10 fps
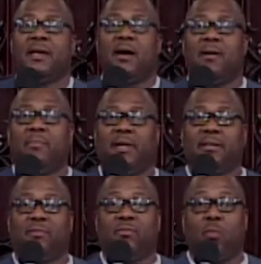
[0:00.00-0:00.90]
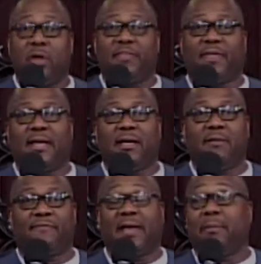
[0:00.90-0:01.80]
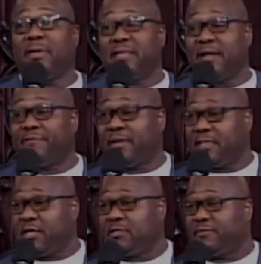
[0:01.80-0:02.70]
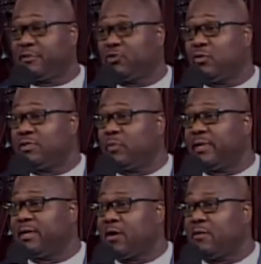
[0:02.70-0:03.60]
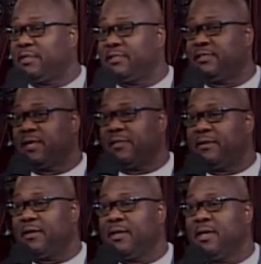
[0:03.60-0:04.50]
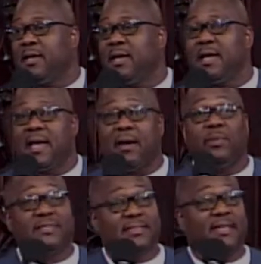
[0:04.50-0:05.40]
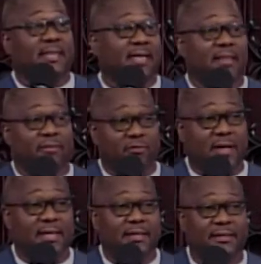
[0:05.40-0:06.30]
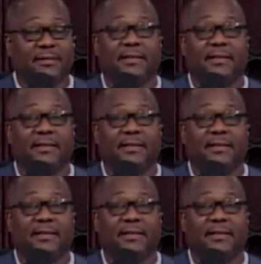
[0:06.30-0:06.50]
But one thing family definitely does for sure is we encourage each other and we stick together, right?